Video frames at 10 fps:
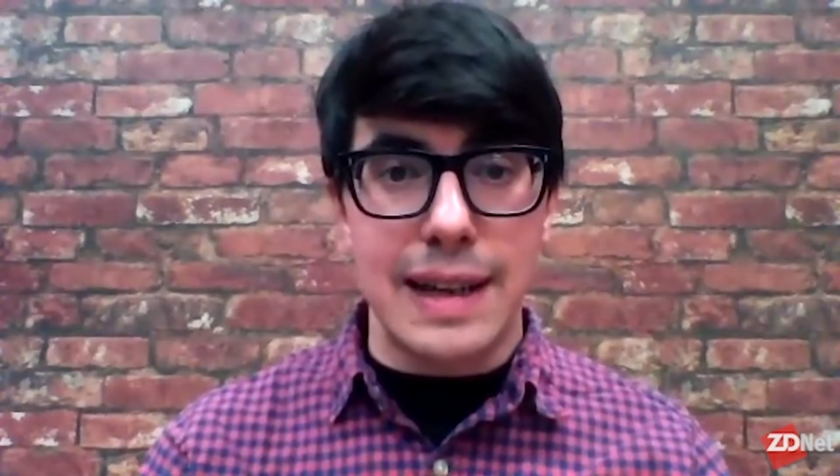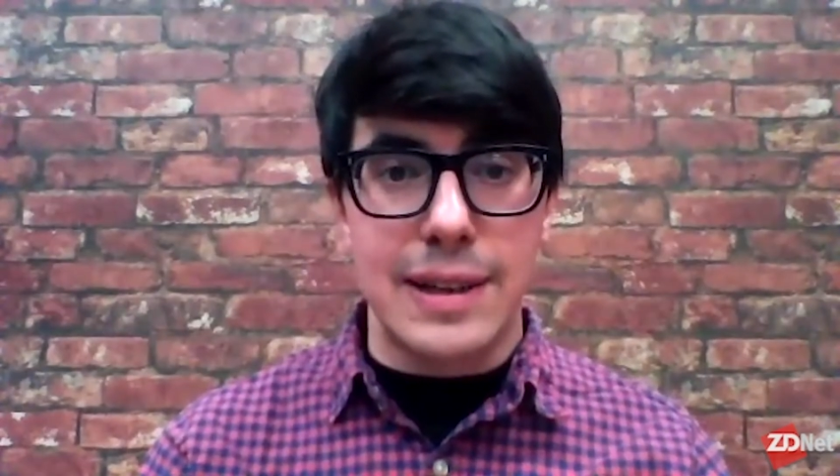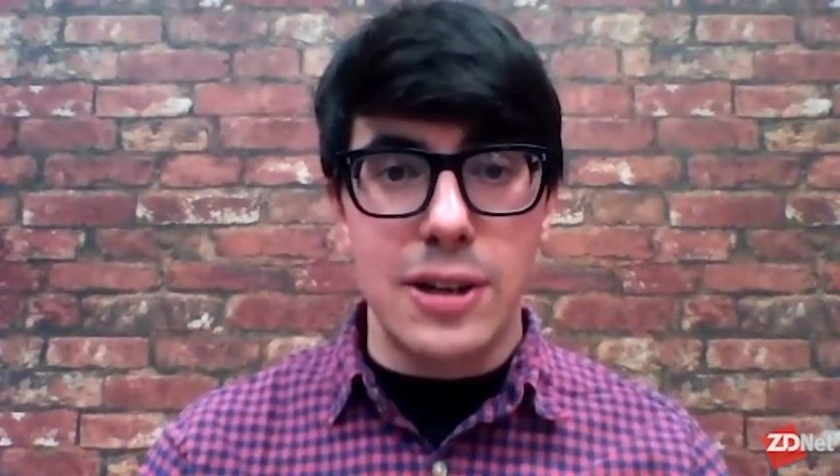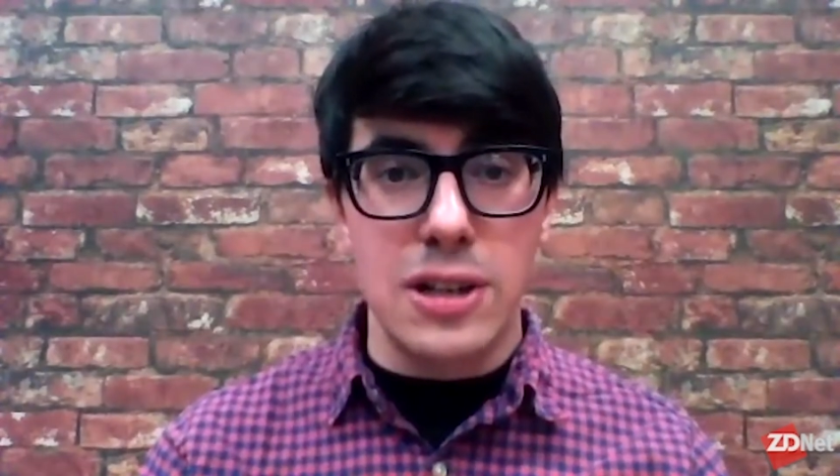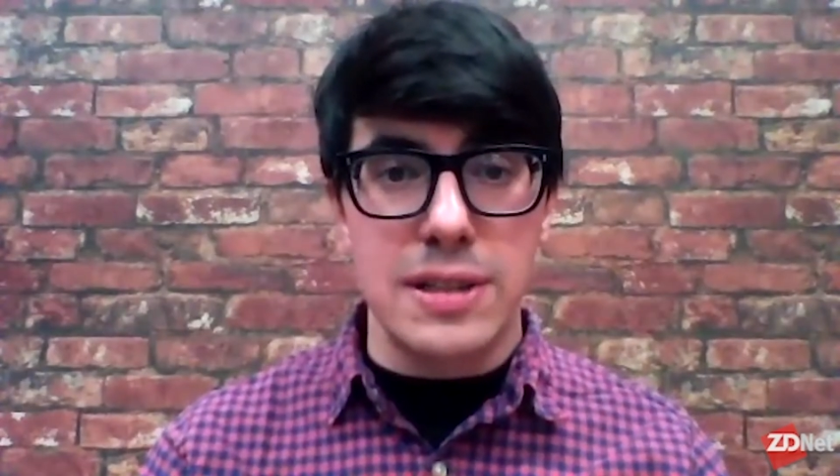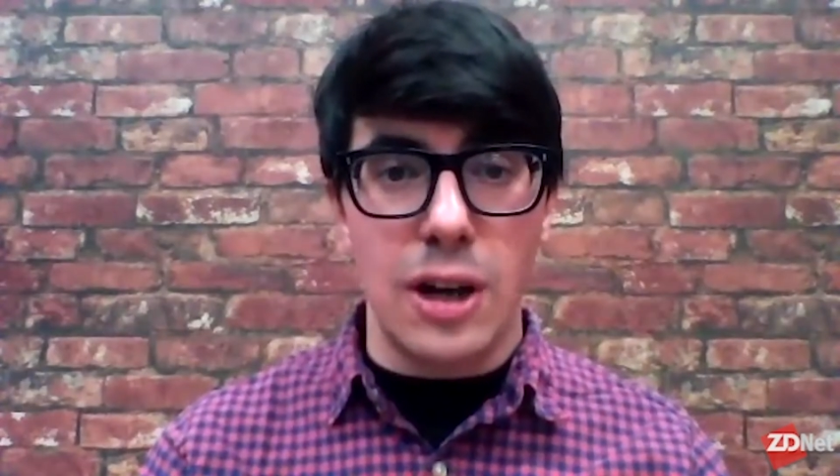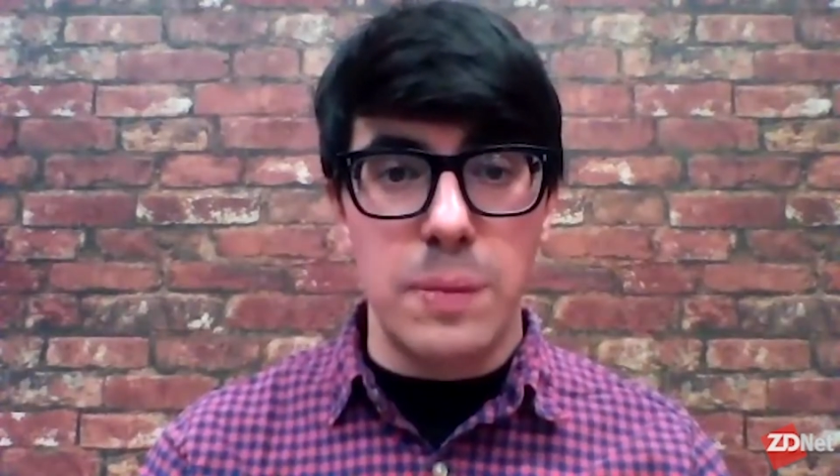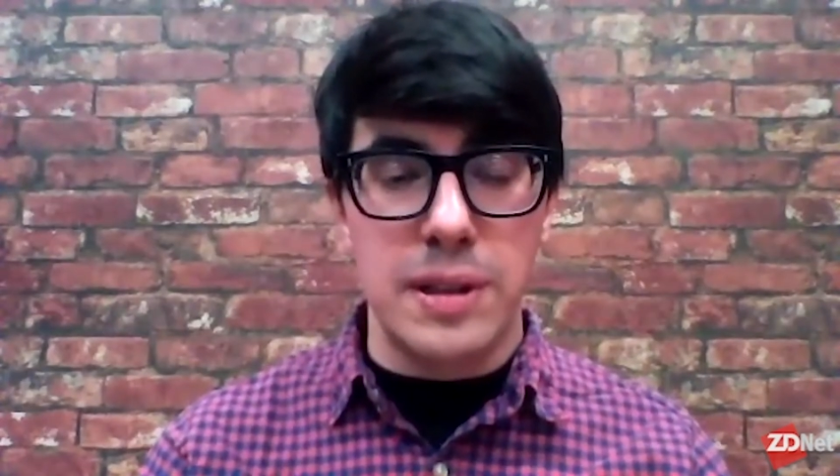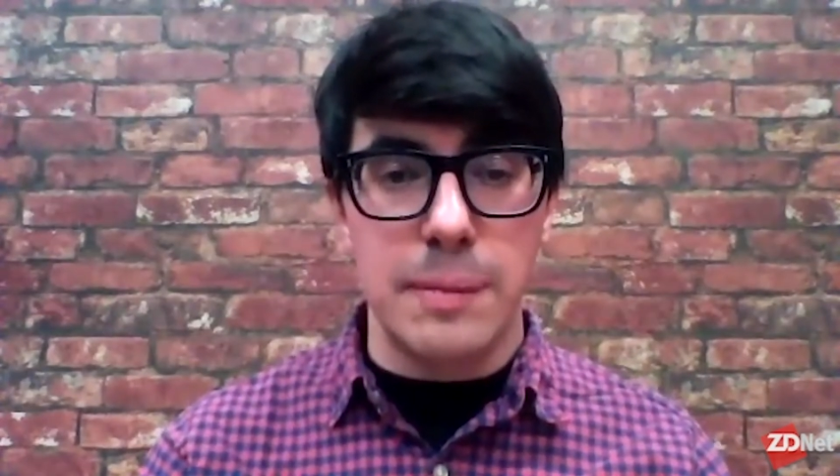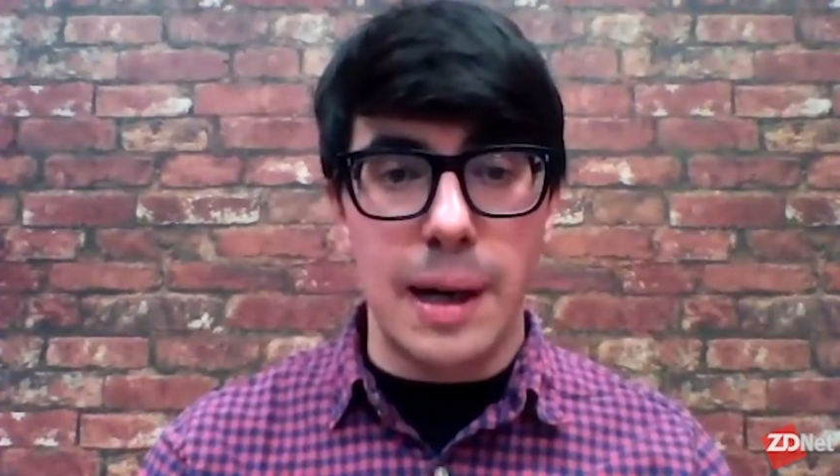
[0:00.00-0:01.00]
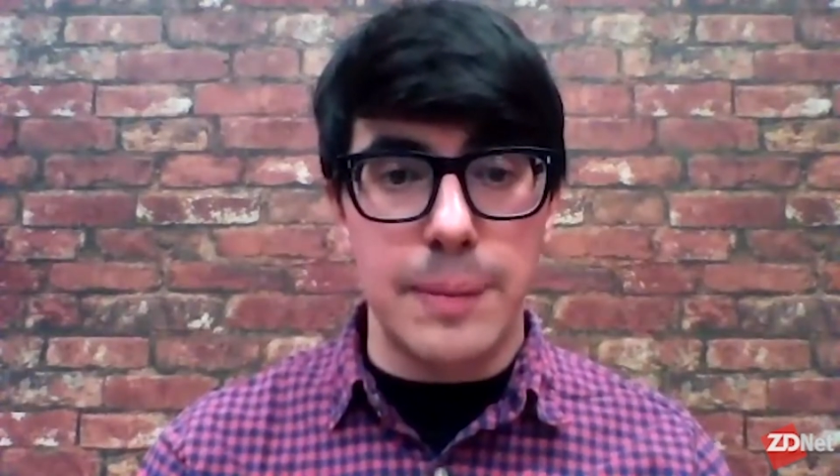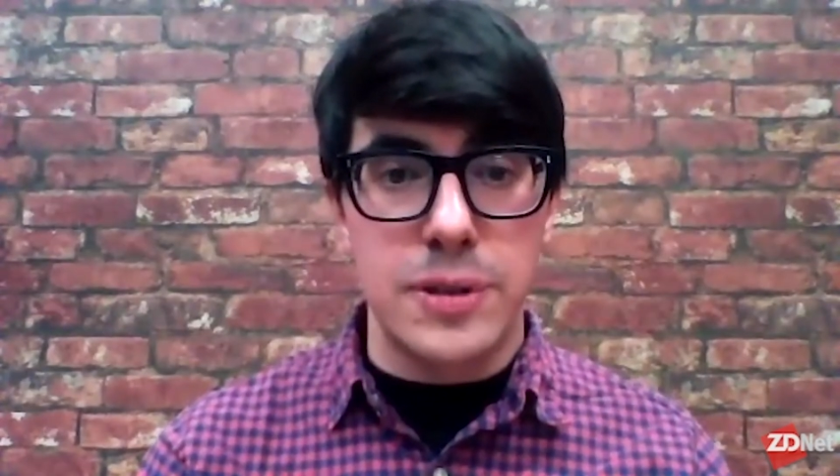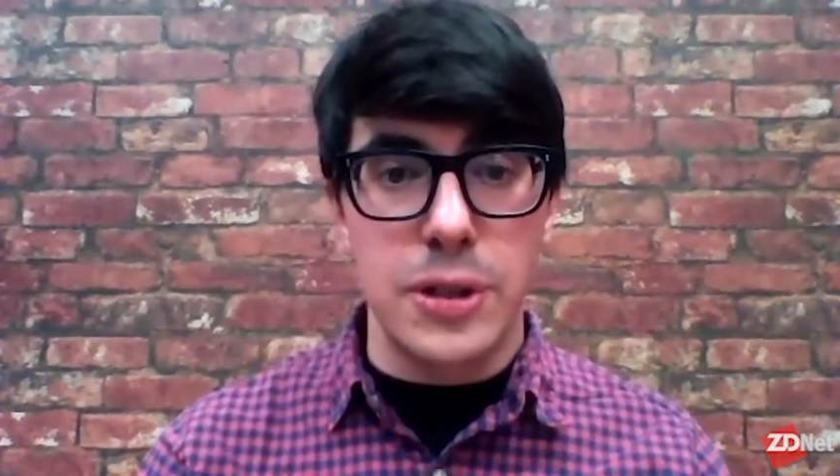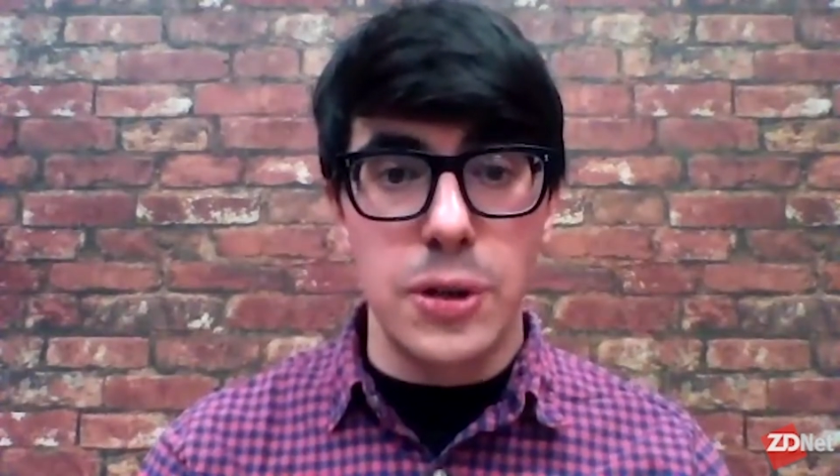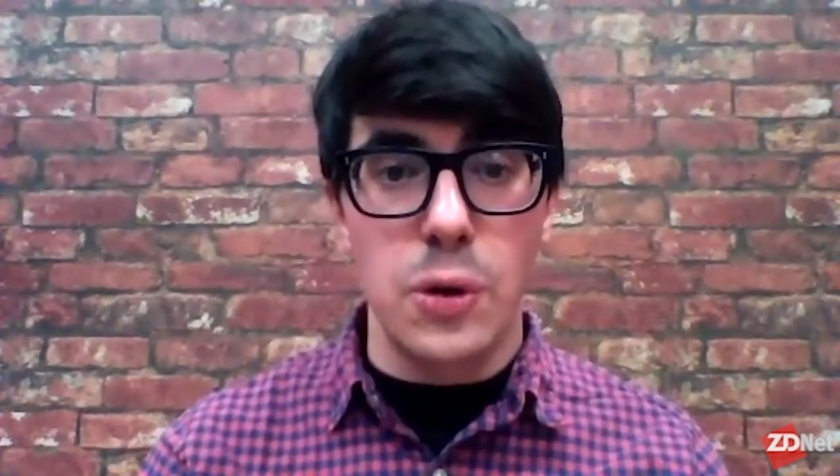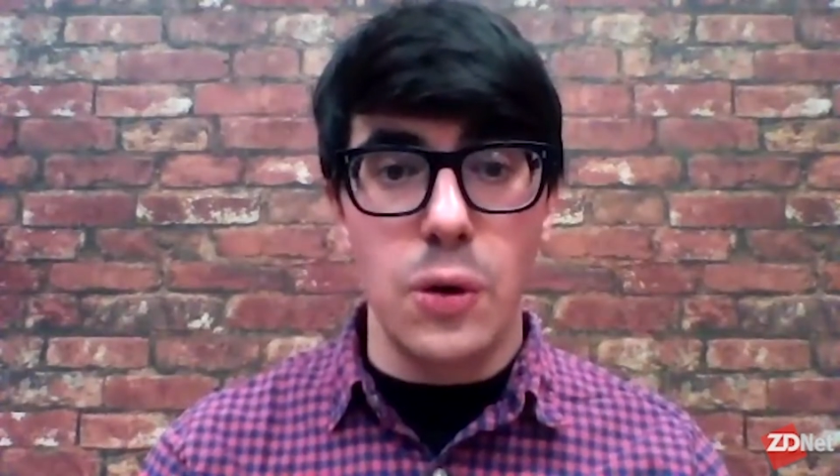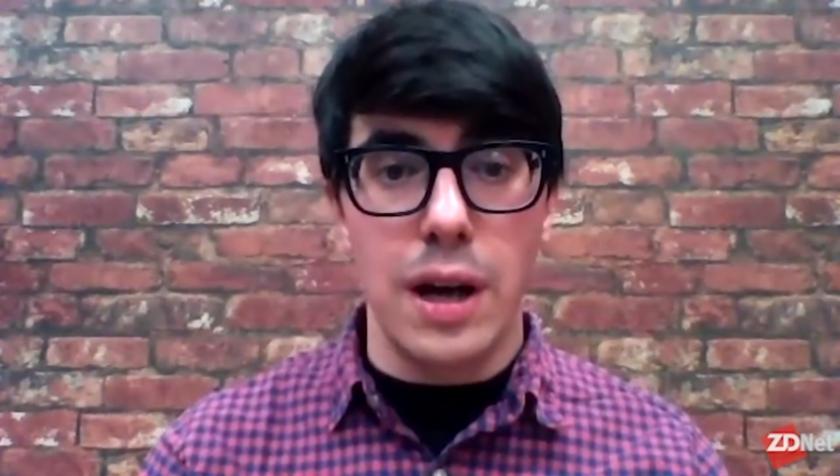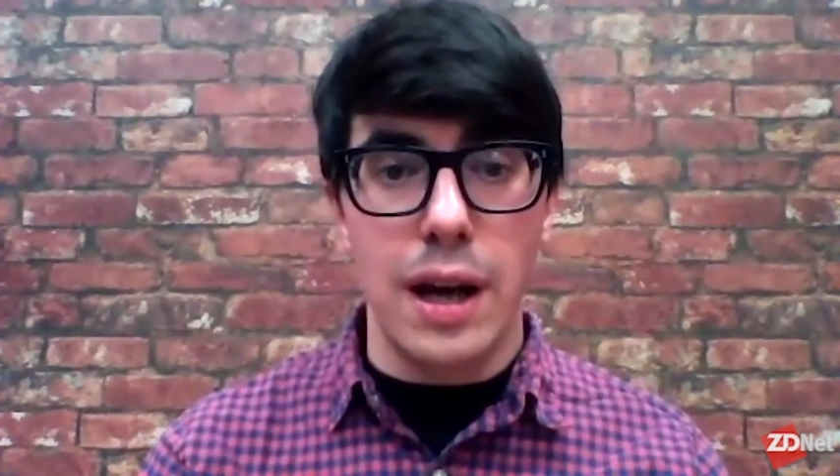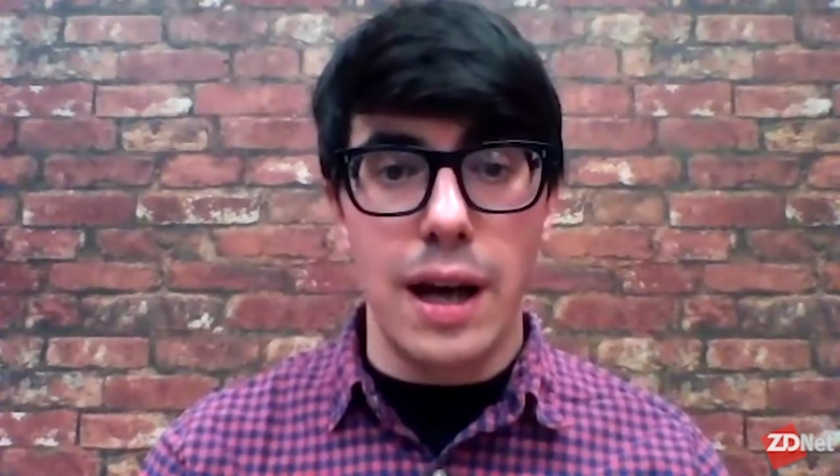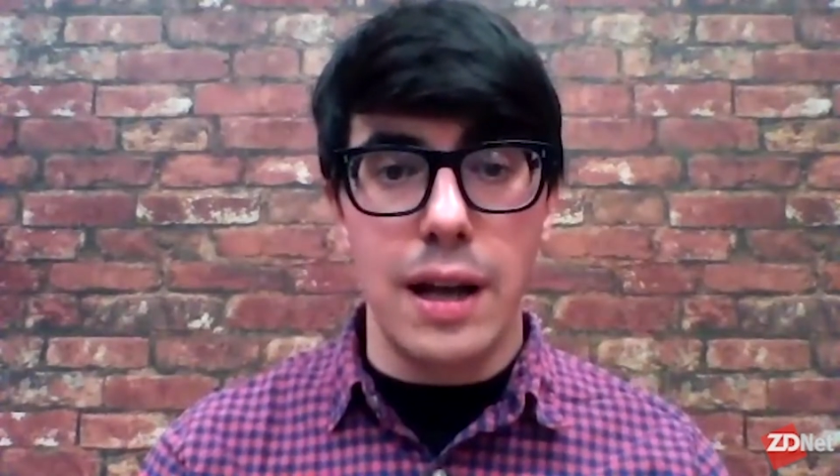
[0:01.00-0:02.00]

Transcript: it could open them up to